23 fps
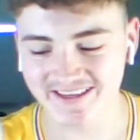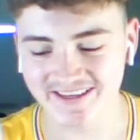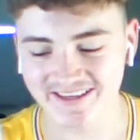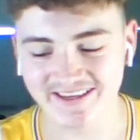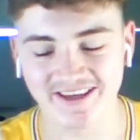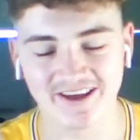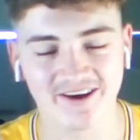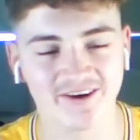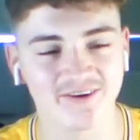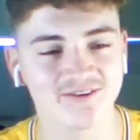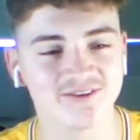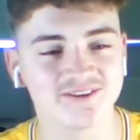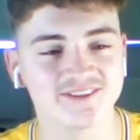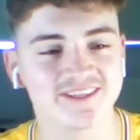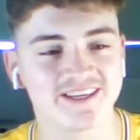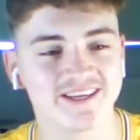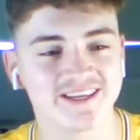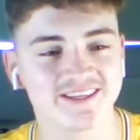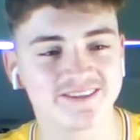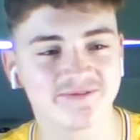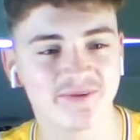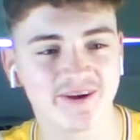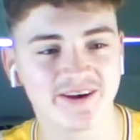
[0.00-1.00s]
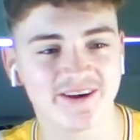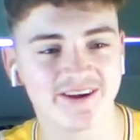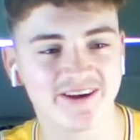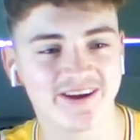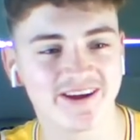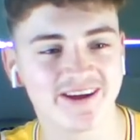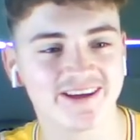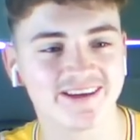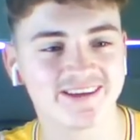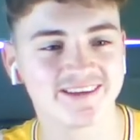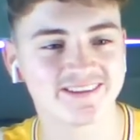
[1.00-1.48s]
Obviously it's been
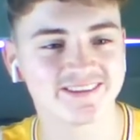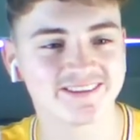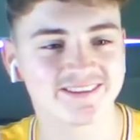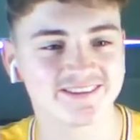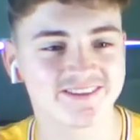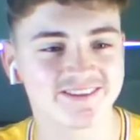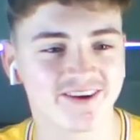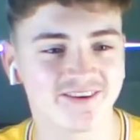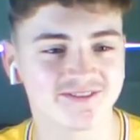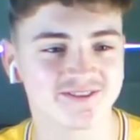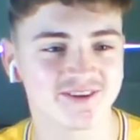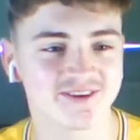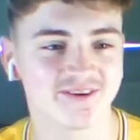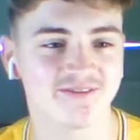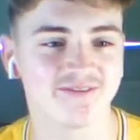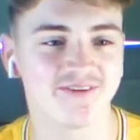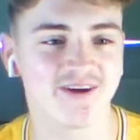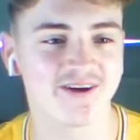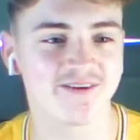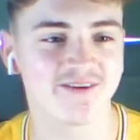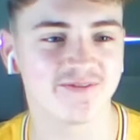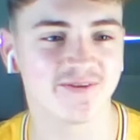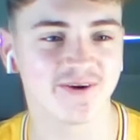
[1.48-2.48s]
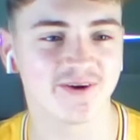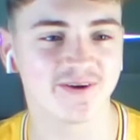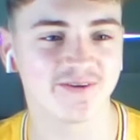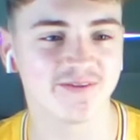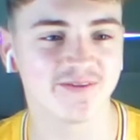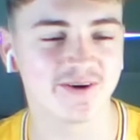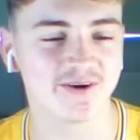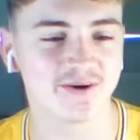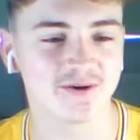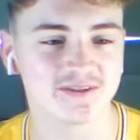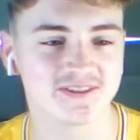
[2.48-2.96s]
a tough time for everyone
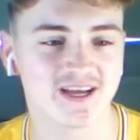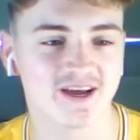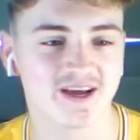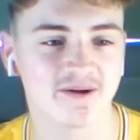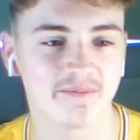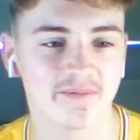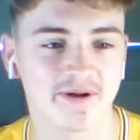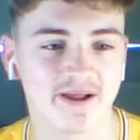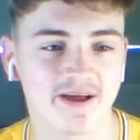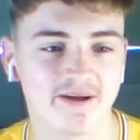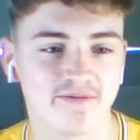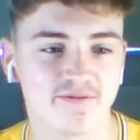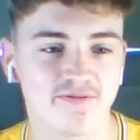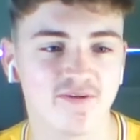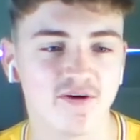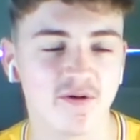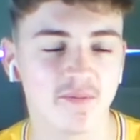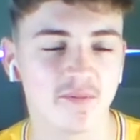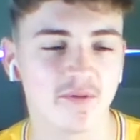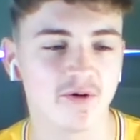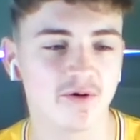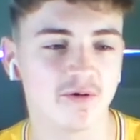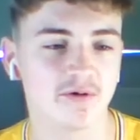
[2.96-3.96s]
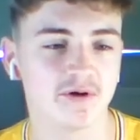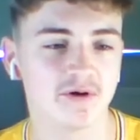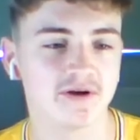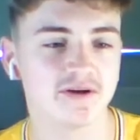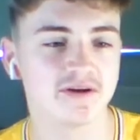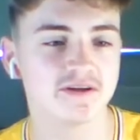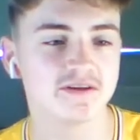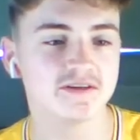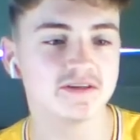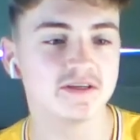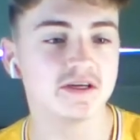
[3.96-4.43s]
over lockdown playing football and
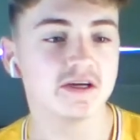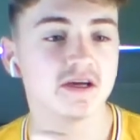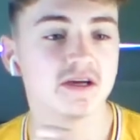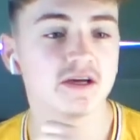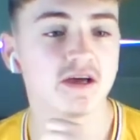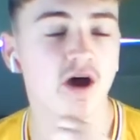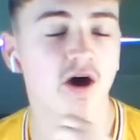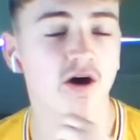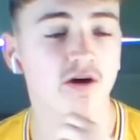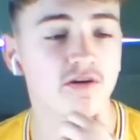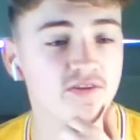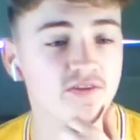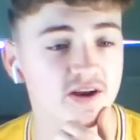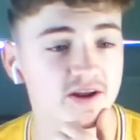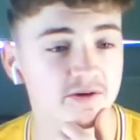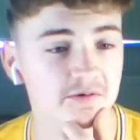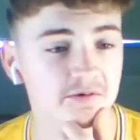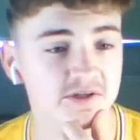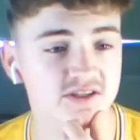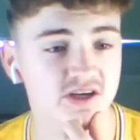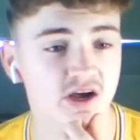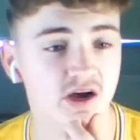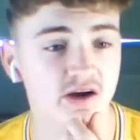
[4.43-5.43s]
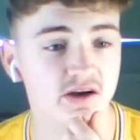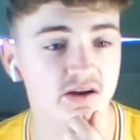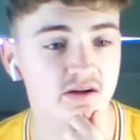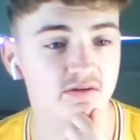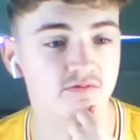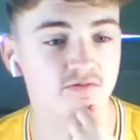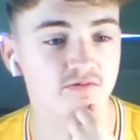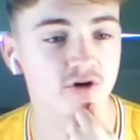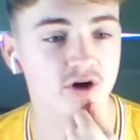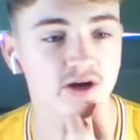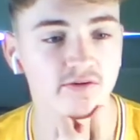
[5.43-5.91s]
hopefully returning
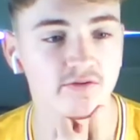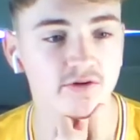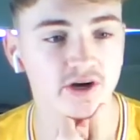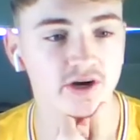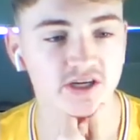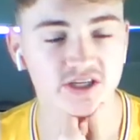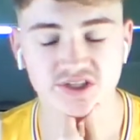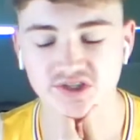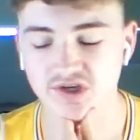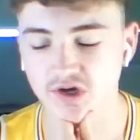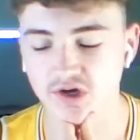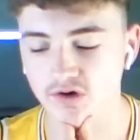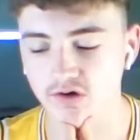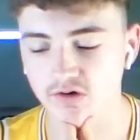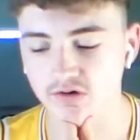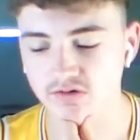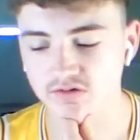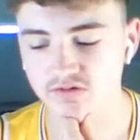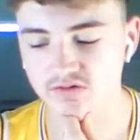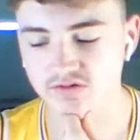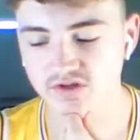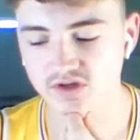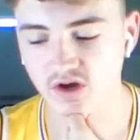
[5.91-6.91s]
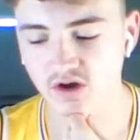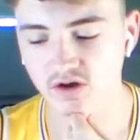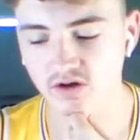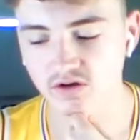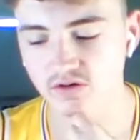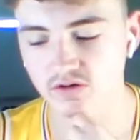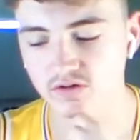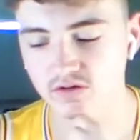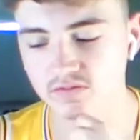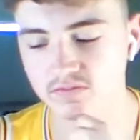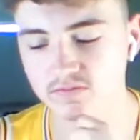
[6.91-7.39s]
really, really soon.
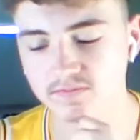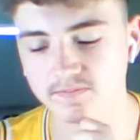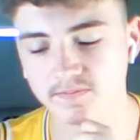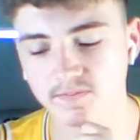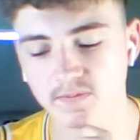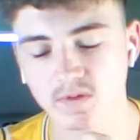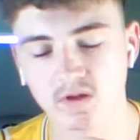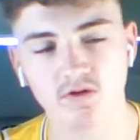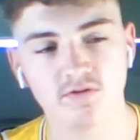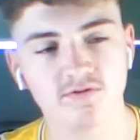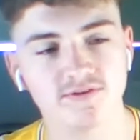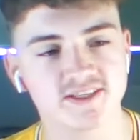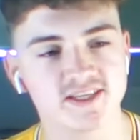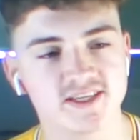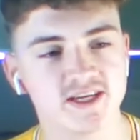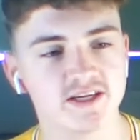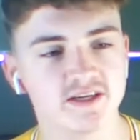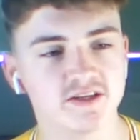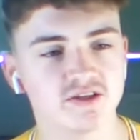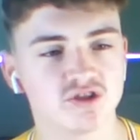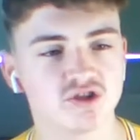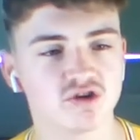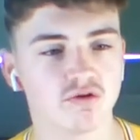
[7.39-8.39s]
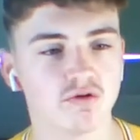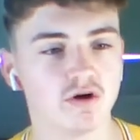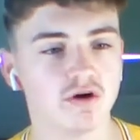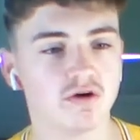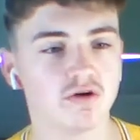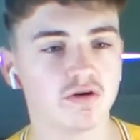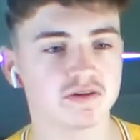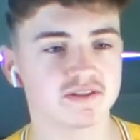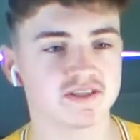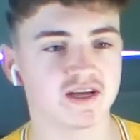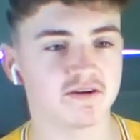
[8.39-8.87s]
So obviously during
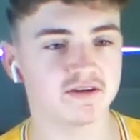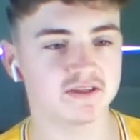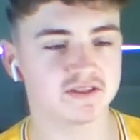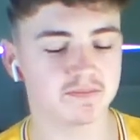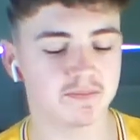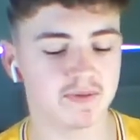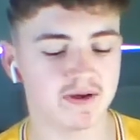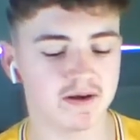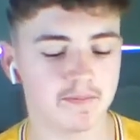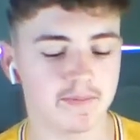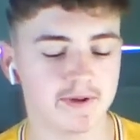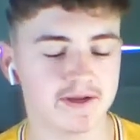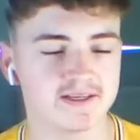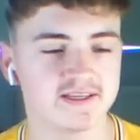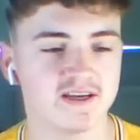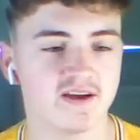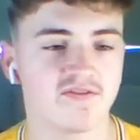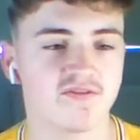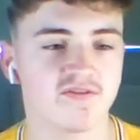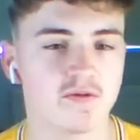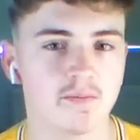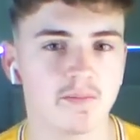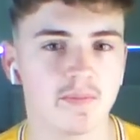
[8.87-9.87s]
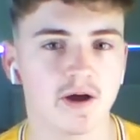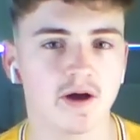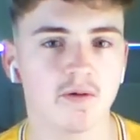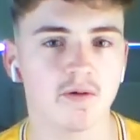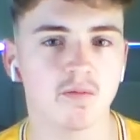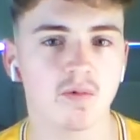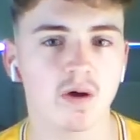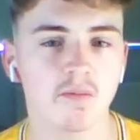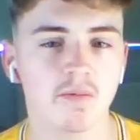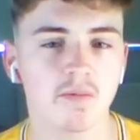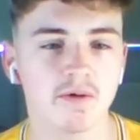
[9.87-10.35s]
lockdown it's been a bit different, but
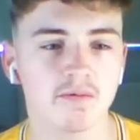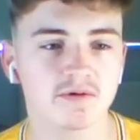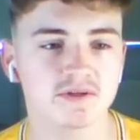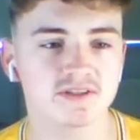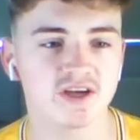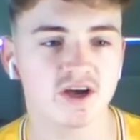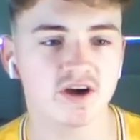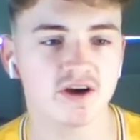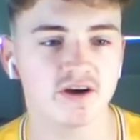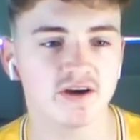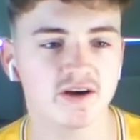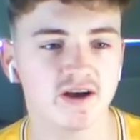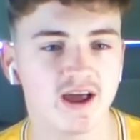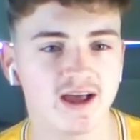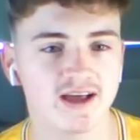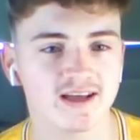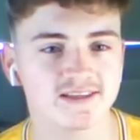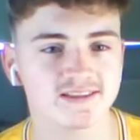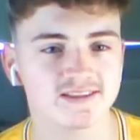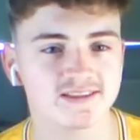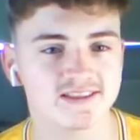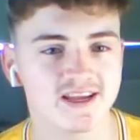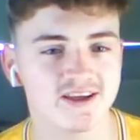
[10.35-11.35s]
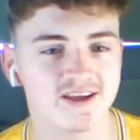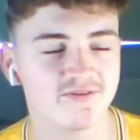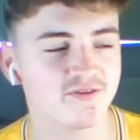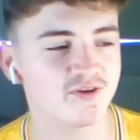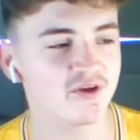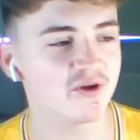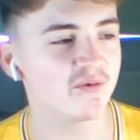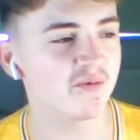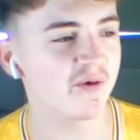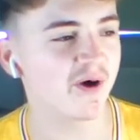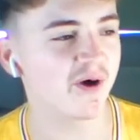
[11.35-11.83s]
when we return, as if
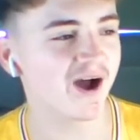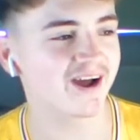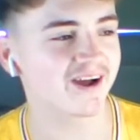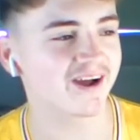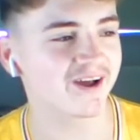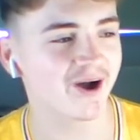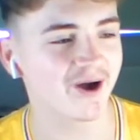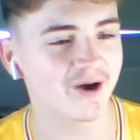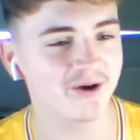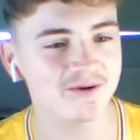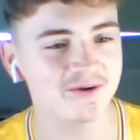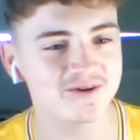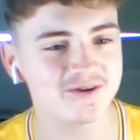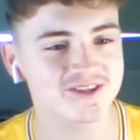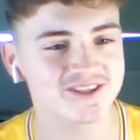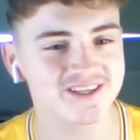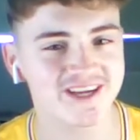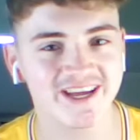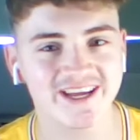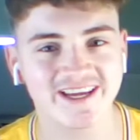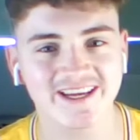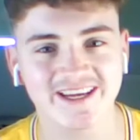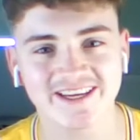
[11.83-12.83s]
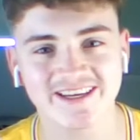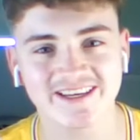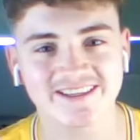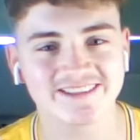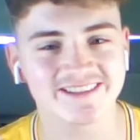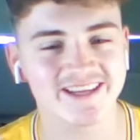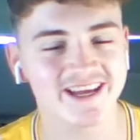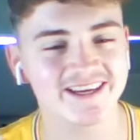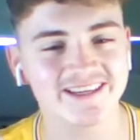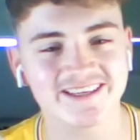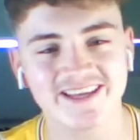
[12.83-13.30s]
you were coach taking,
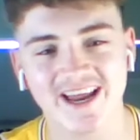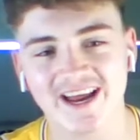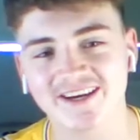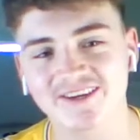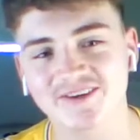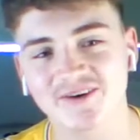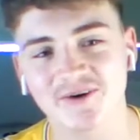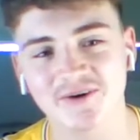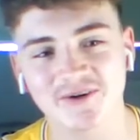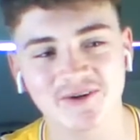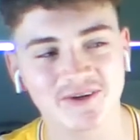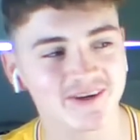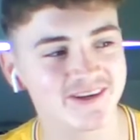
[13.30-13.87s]
say, Dad got